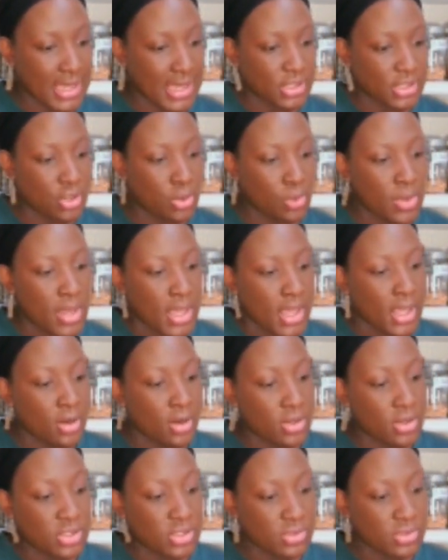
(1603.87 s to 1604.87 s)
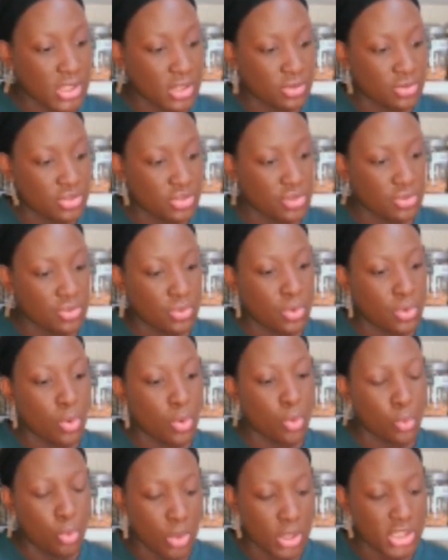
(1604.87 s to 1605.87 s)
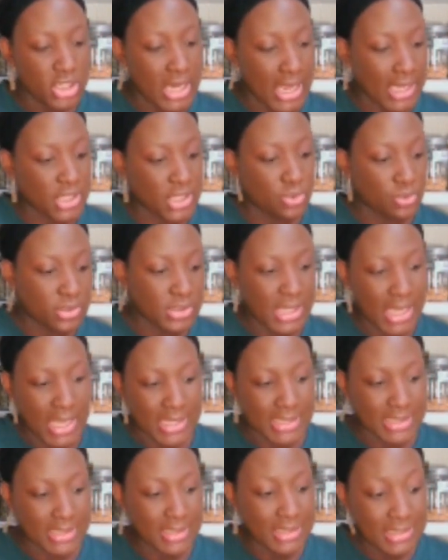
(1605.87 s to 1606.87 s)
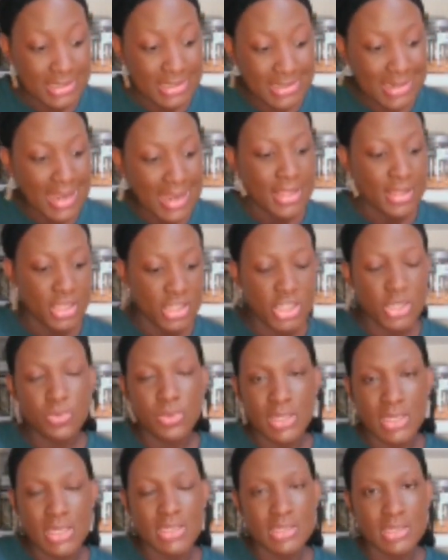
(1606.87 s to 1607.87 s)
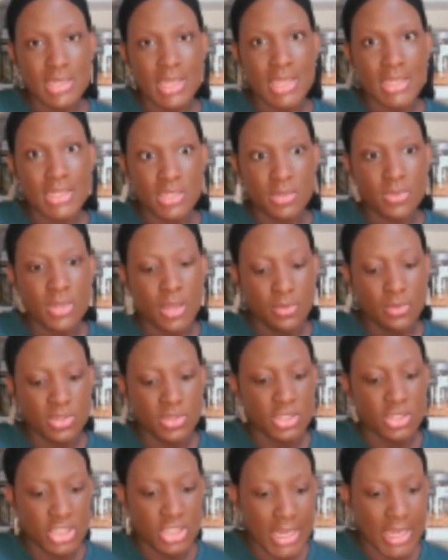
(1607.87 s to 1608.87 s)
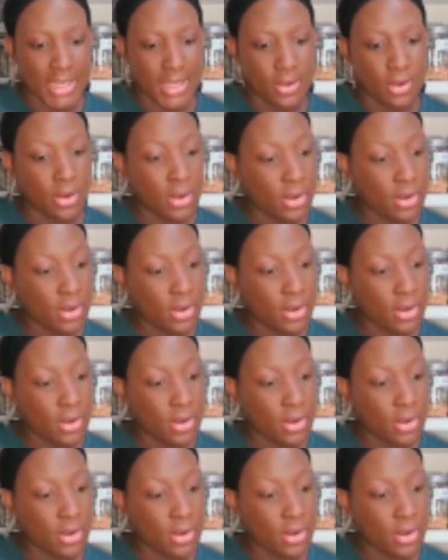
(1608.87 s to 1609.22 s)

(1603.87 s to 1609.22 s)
So it also tells you which actual test it is that you would need to take to be able to check on